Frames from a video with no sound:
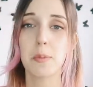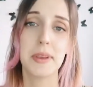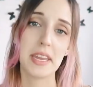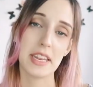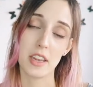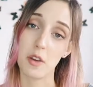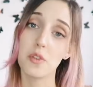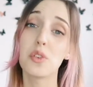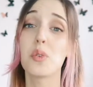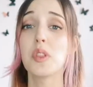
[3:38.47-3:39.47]
the beginning
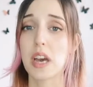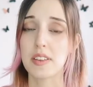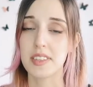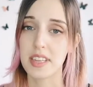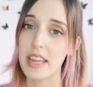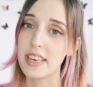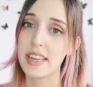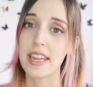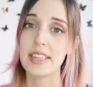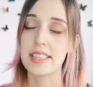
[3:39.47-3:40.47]
of
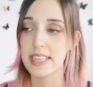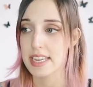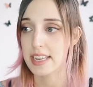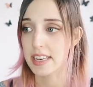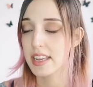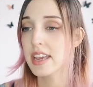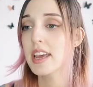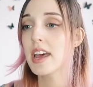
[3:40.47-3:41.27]
2019.